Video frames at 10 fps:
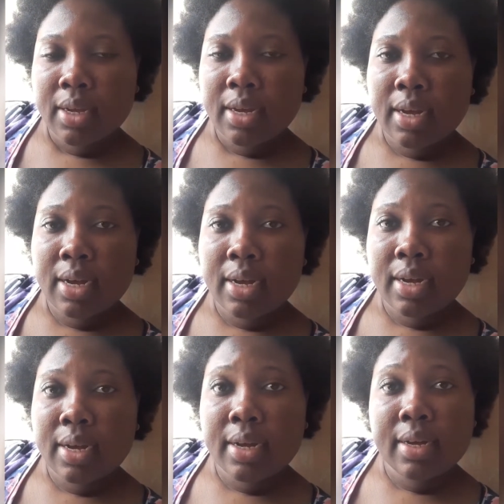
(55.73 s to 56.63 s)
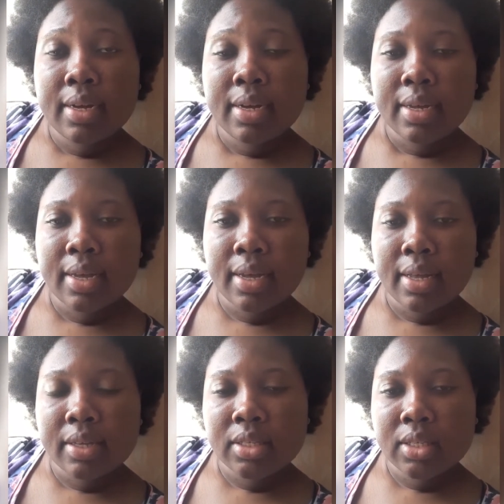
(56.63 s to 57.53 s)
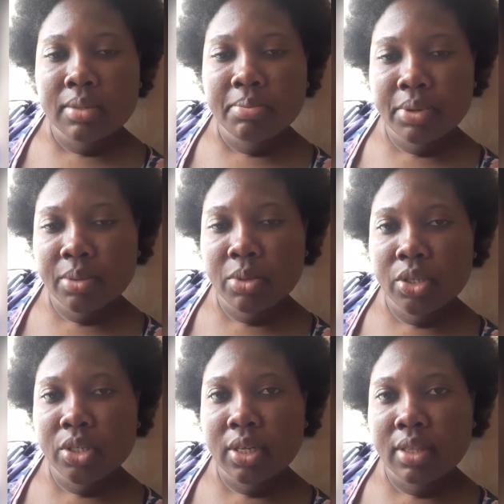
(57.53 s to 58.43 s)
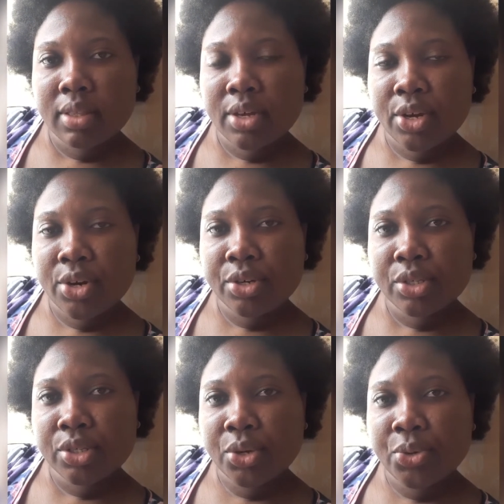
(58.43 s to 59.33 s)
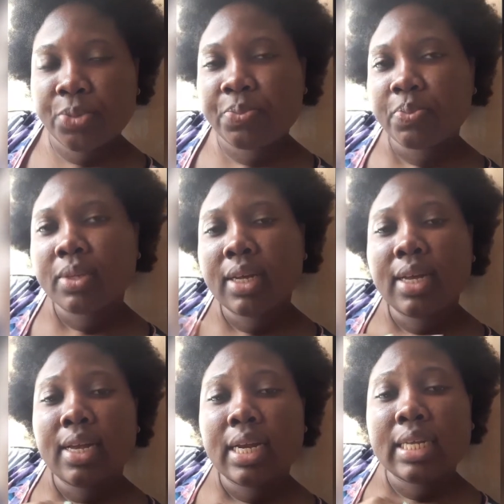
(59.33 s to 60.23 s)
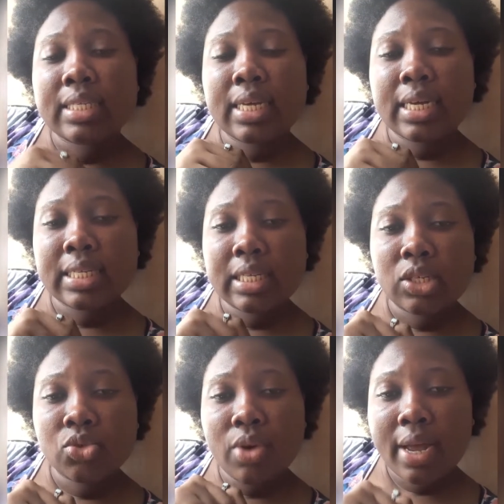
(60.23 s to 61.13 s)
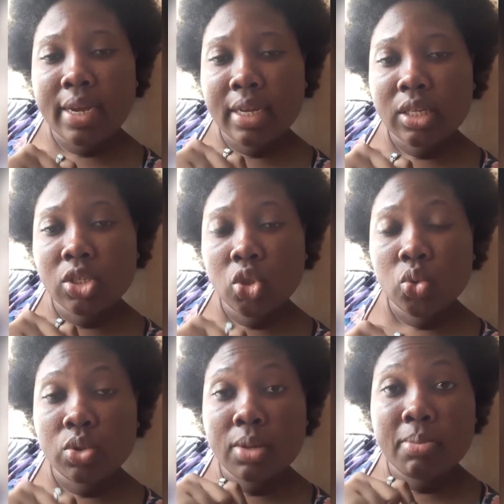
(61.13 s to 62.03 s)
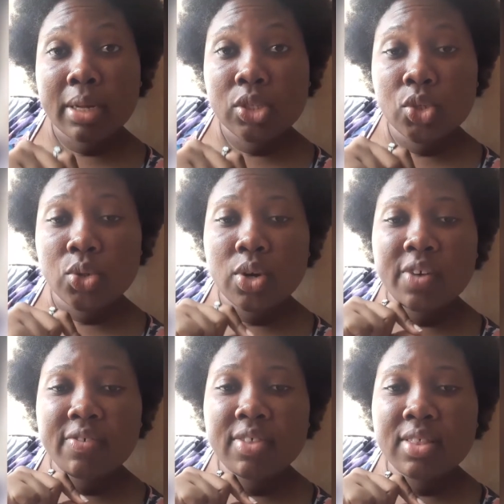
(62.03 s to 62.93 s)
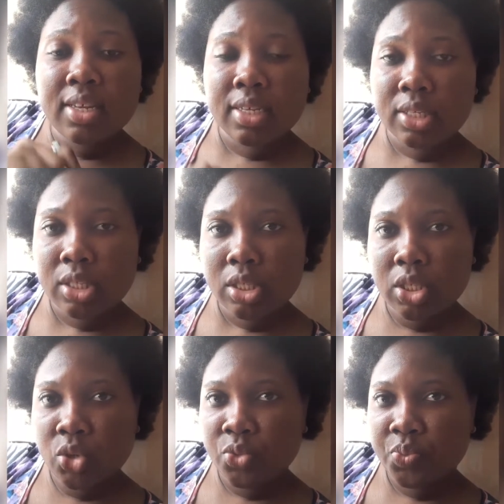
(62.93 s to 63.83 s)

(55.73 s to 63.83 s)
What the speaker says: Yes, pretty much it there. So let's get in right into the matter of things. So